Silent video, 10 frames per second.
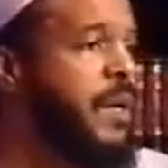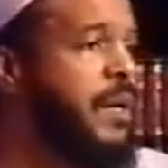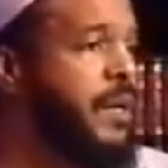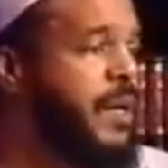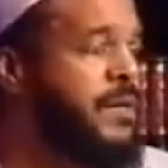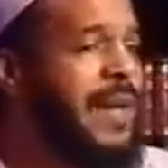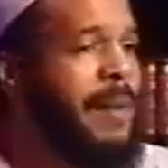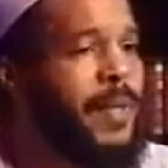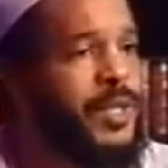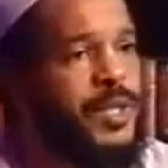
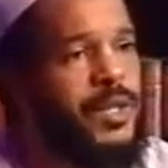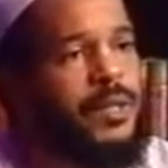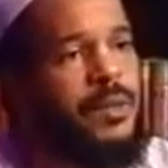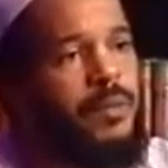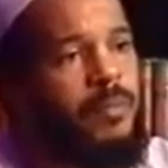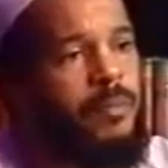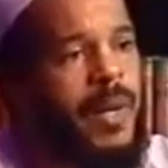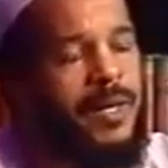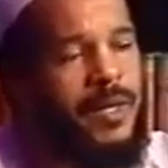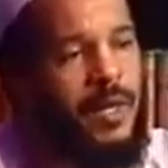established
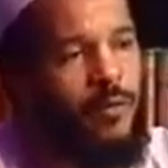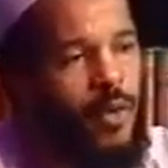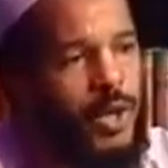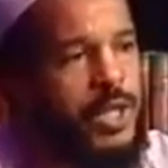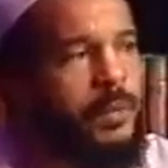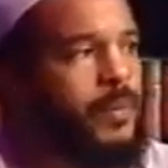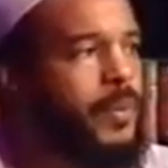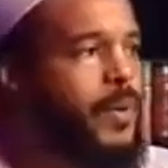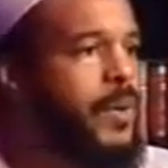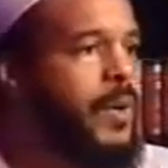places of worship
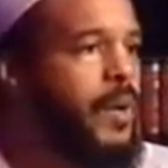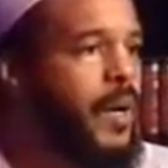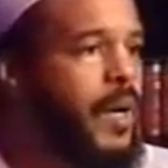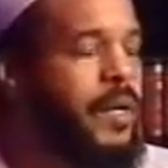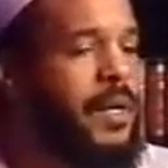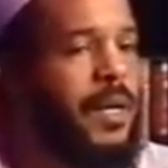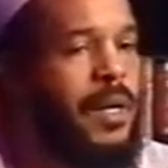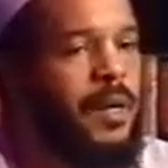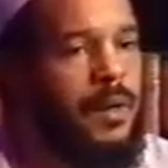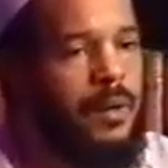and
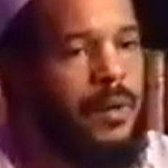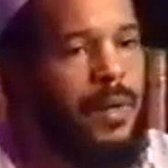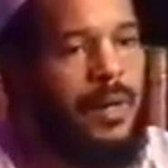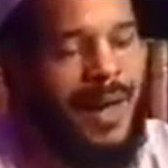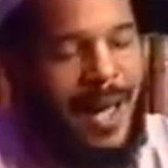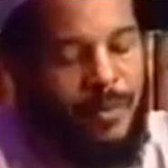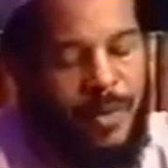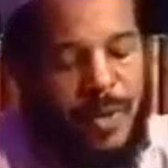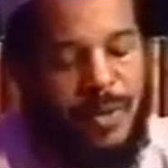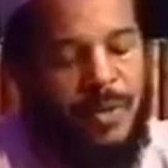little
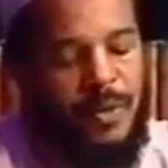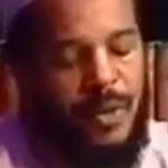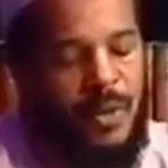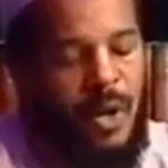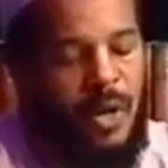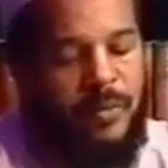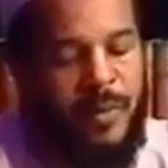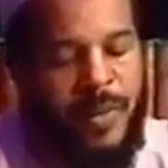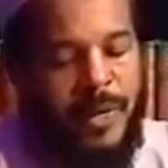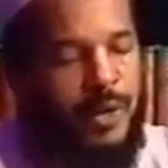libraries in all of
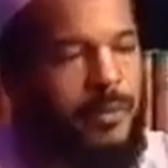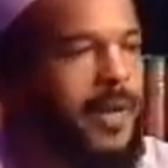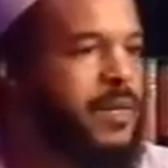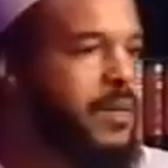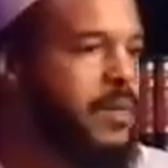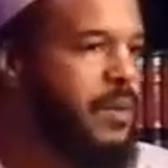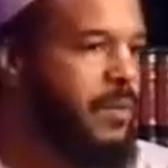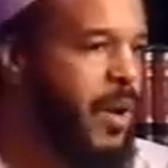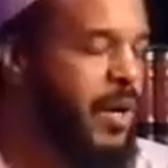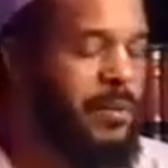the major bases,
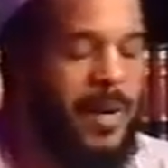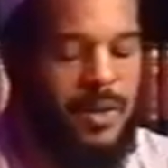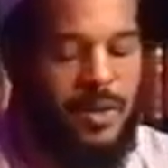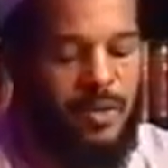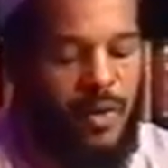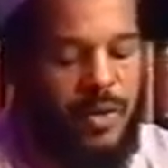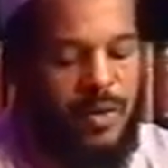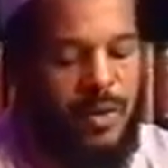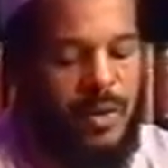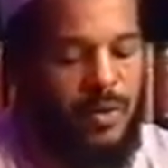American bases across
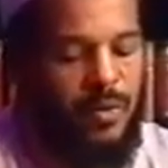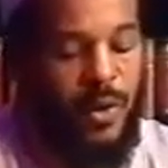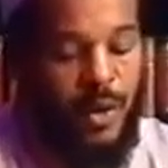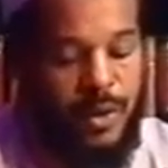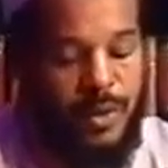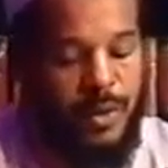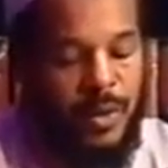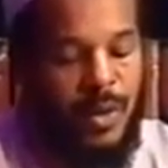the world.